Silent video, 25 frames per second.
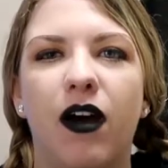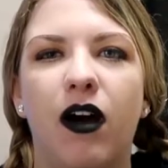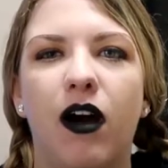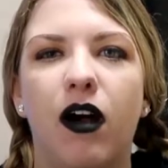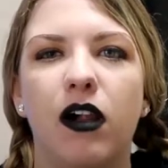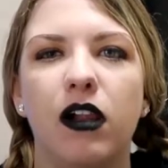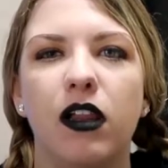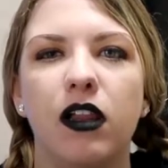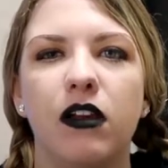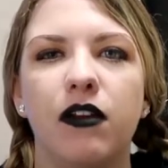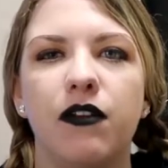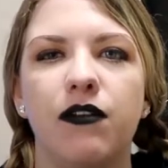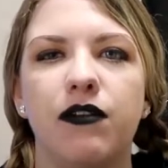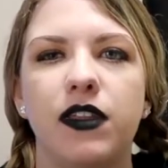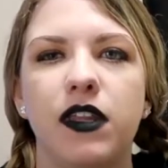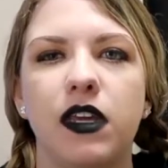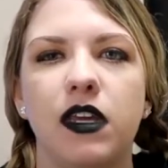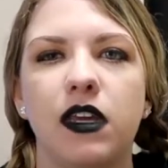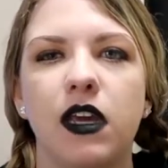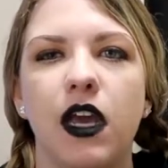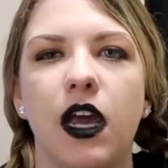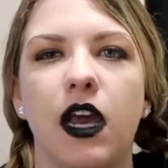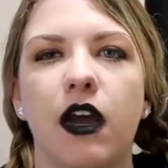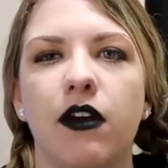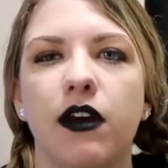all of
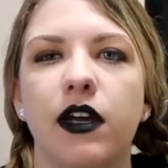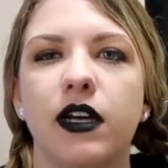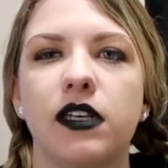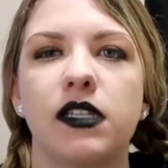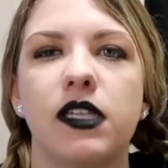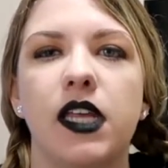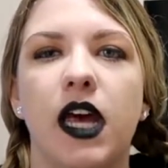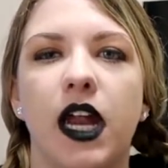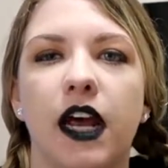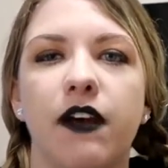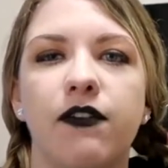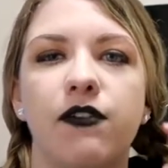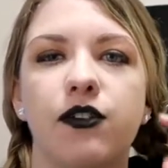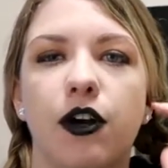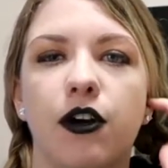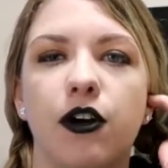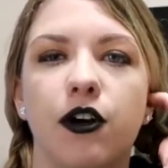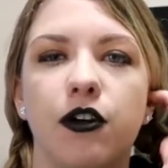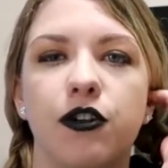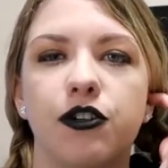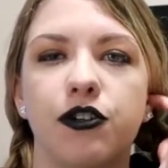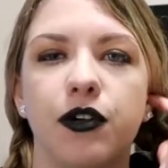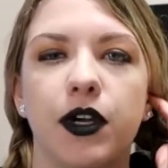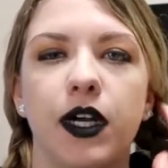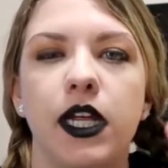the areas that have
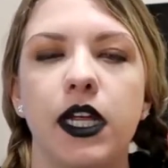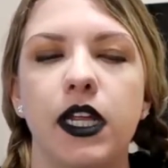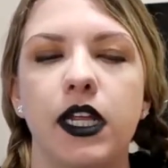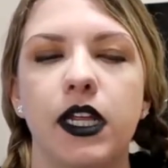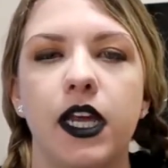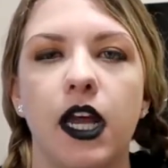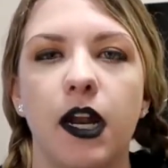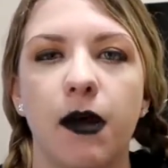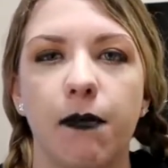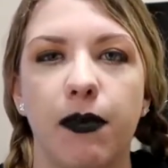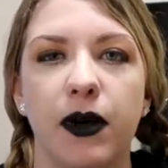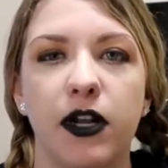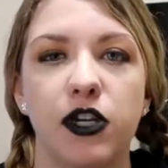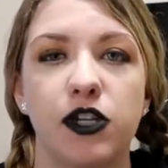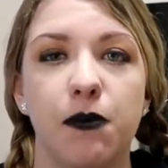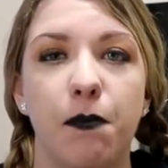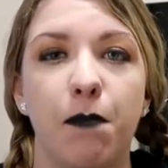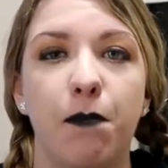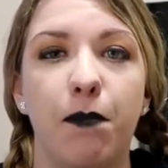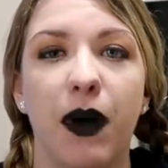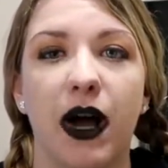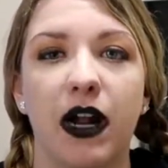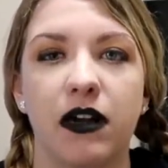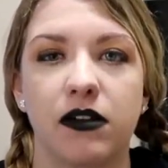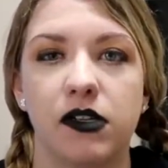trick-or-treating get a bunch
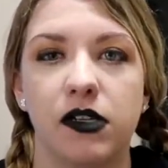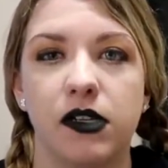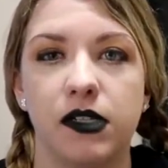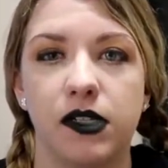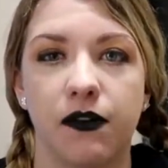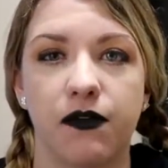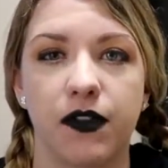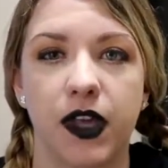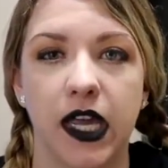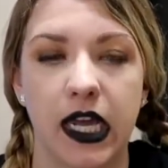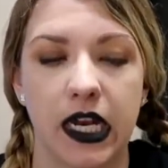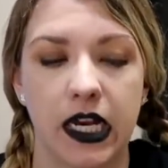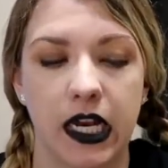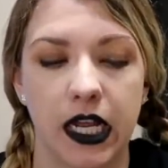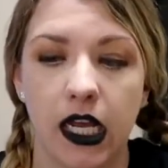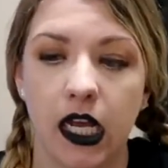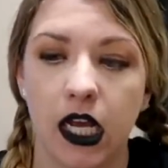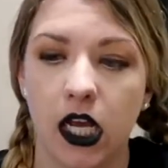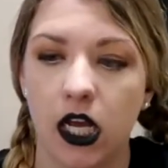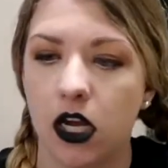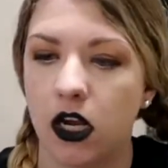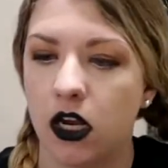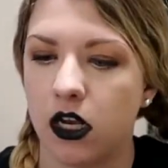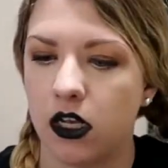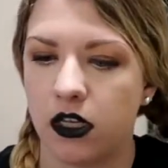of boxes of candy.
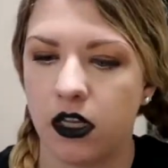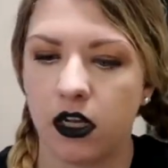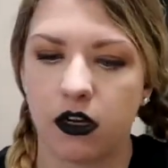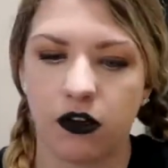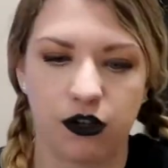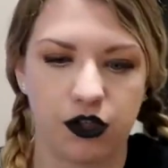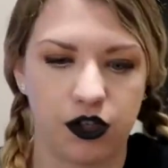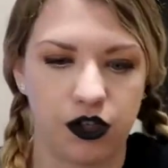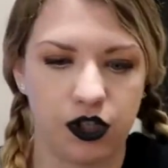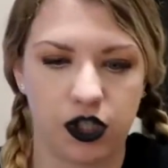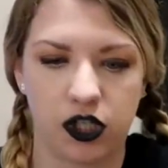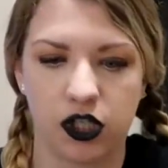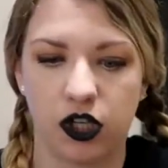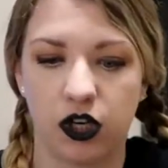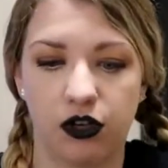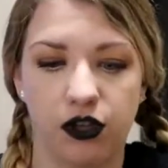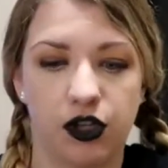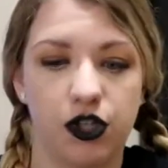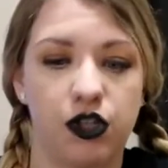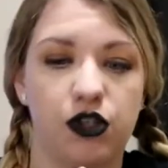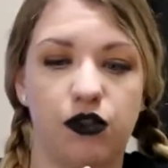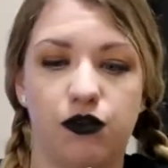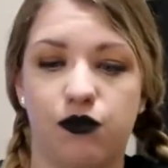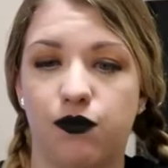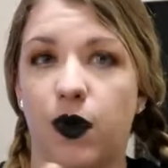They're
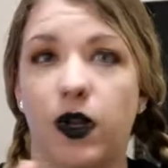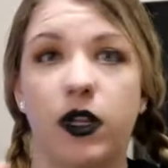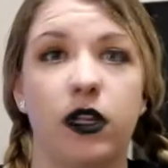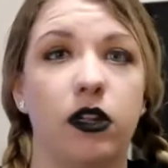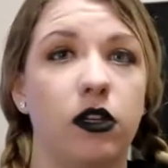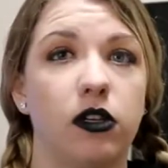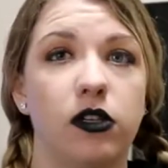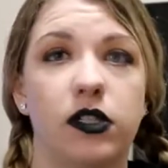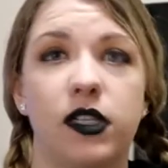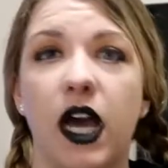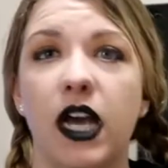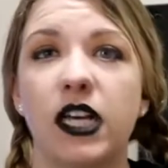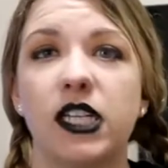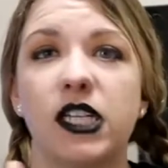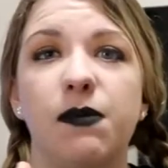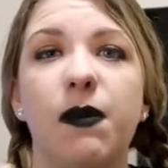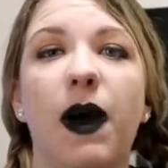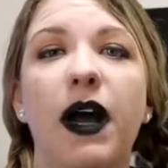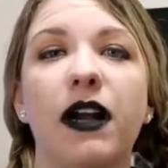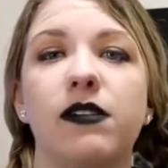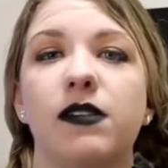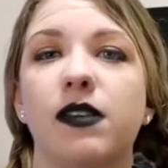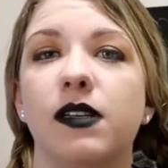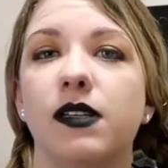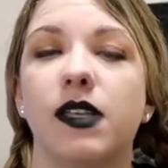just regular sized
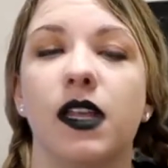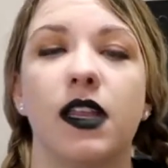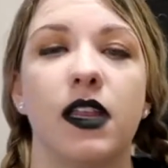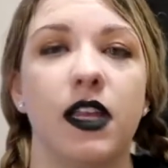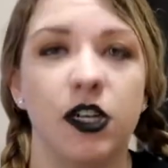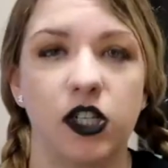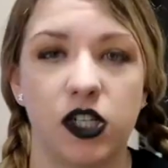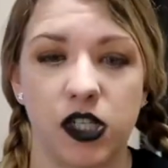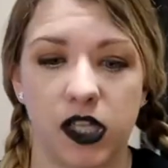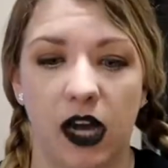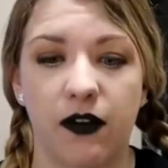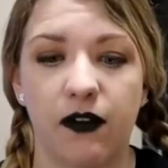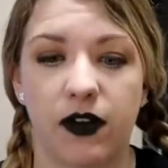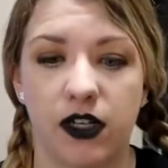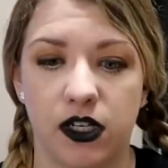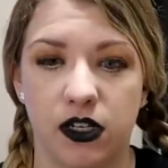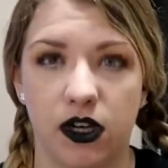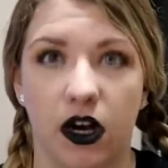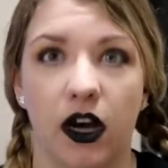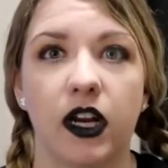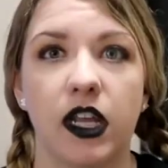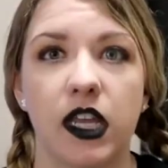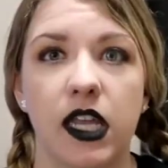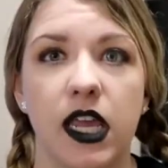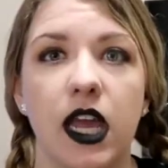boxes and they just have a
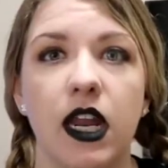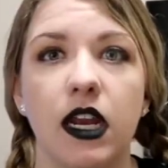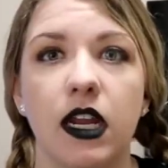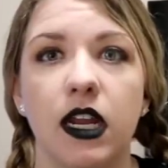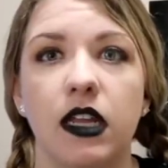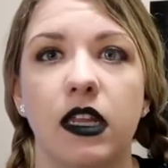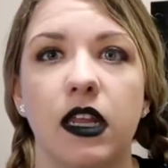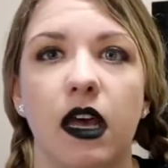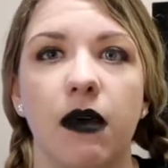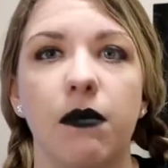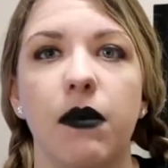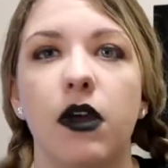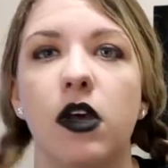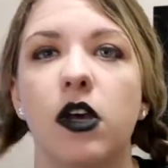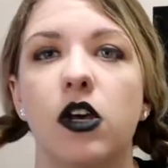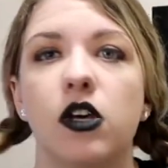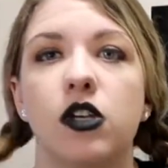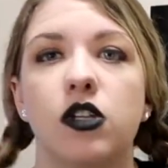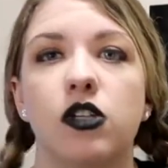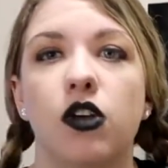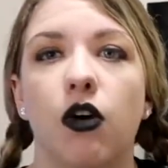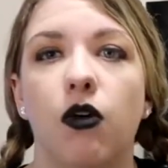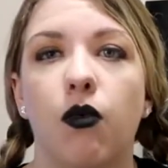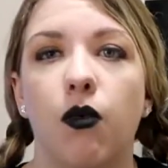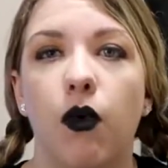ton of candy in them.
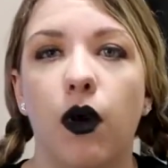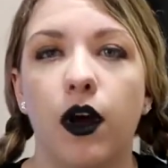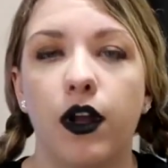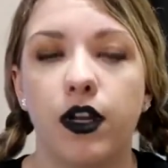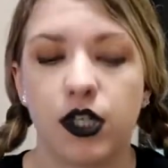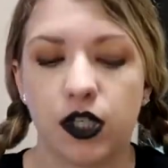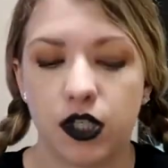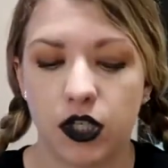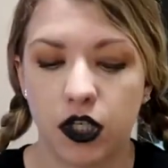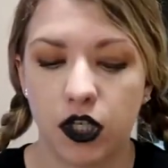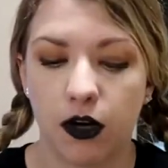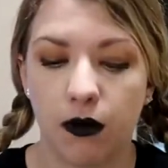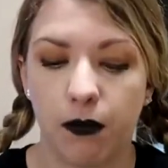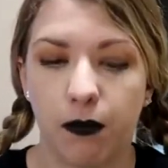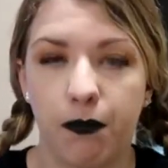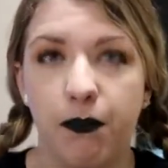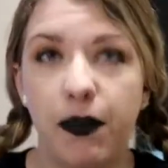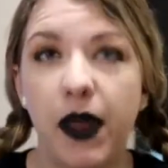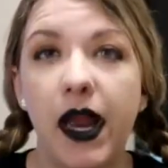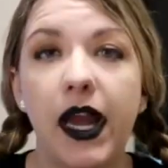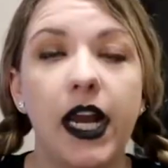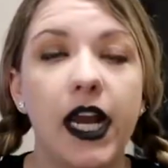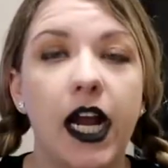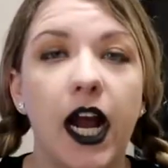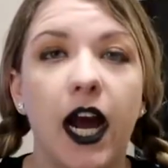So once your
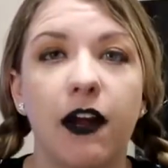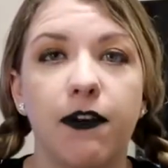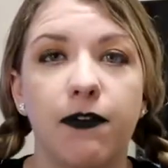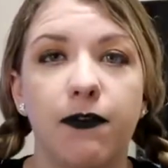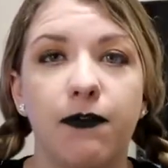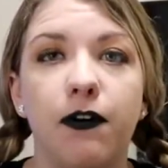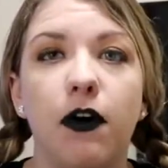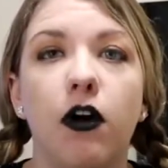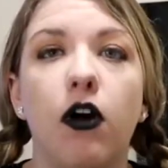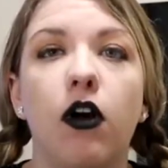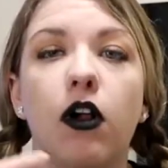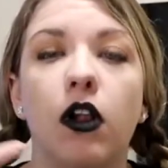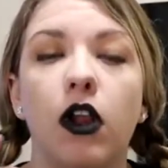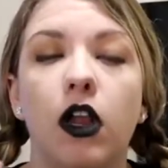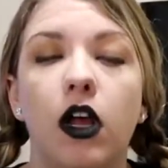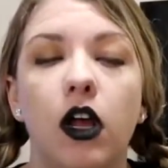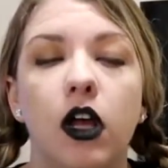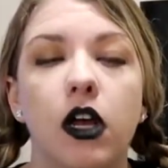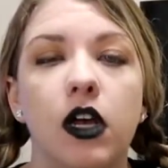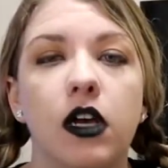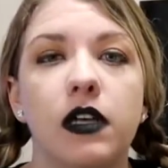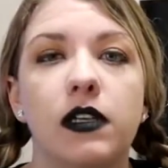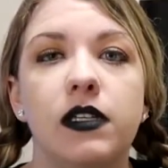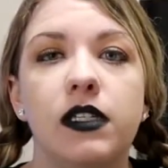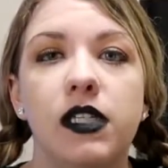bin got full,
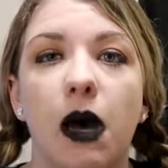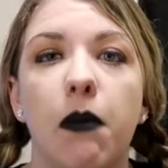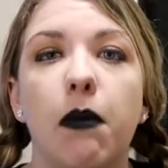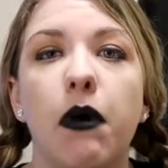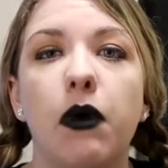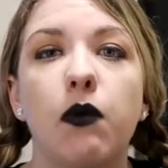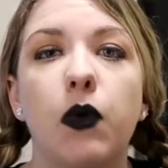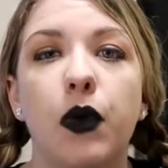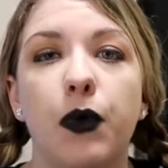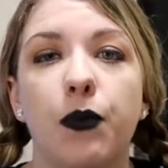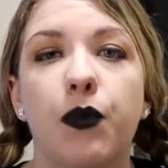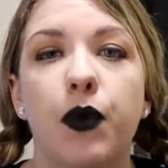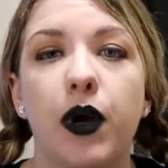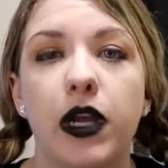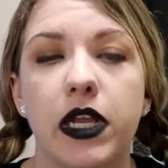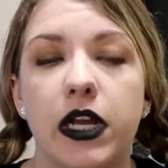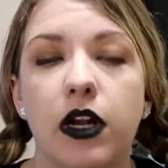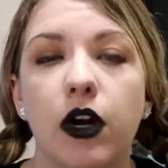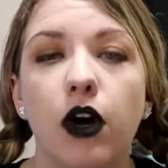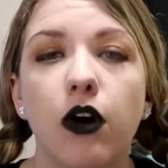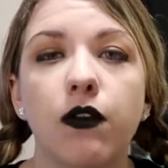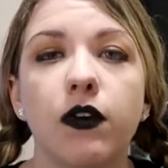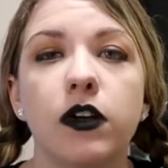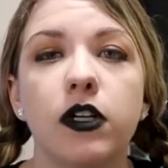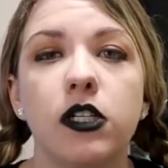someone would bring
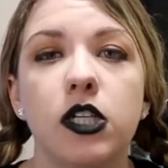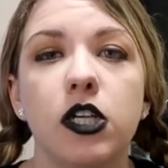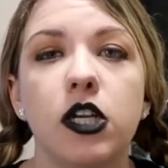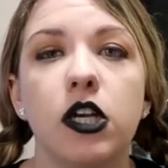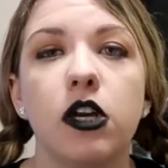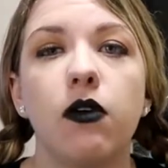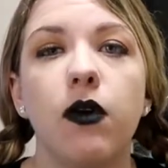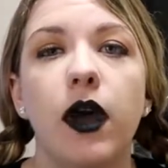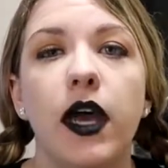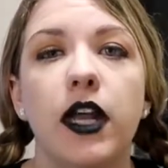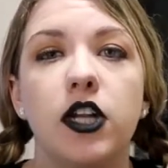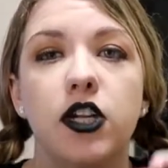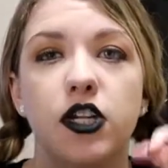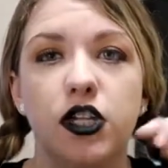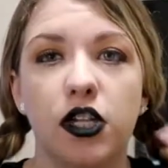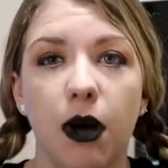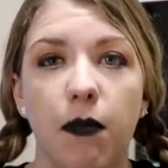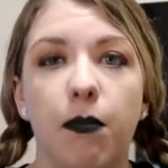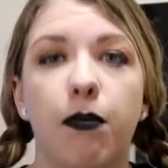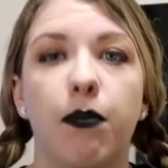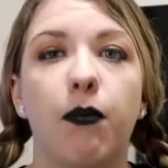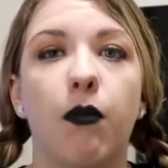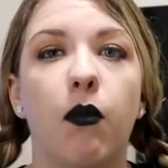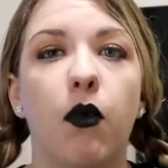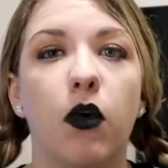it over to you and
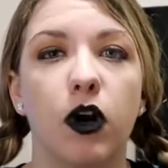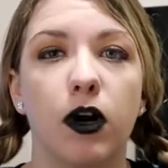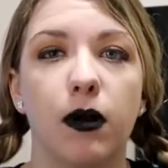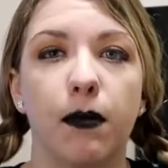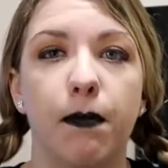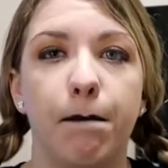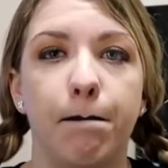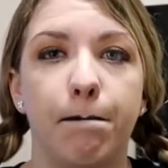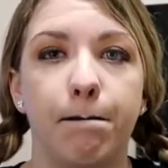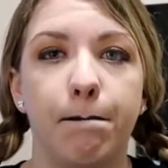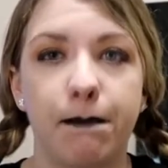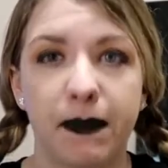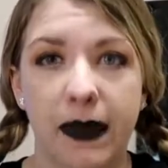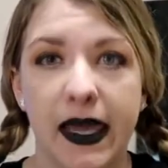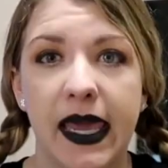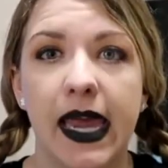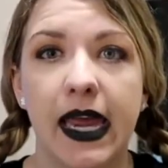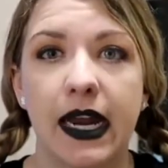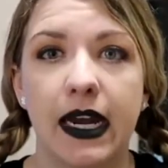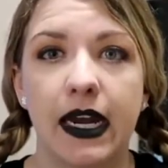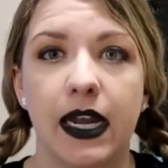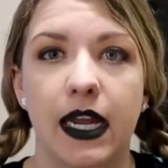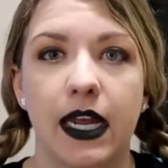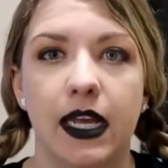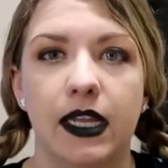dump more
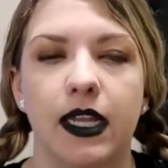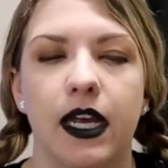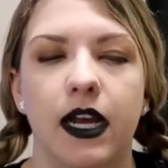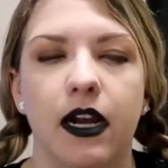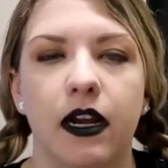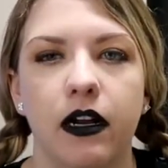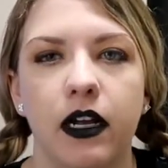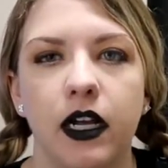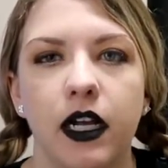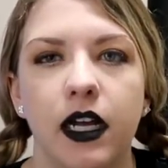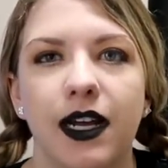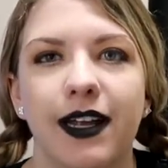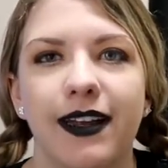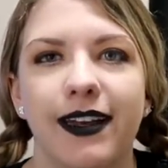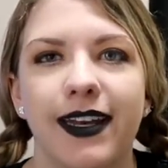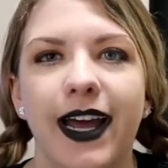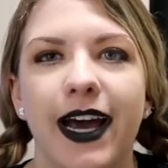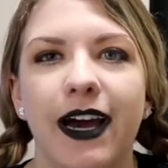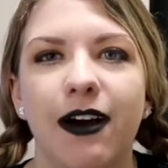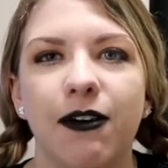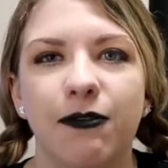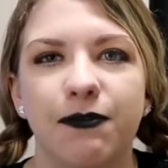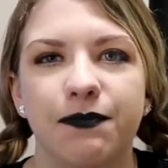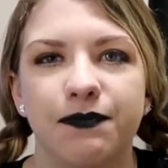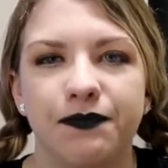candy in there.
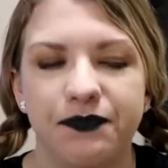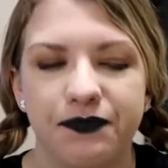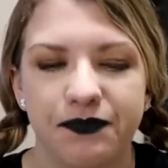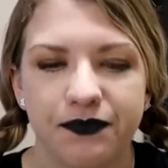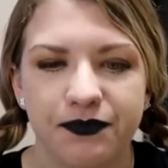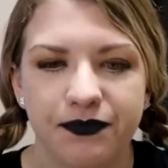Now,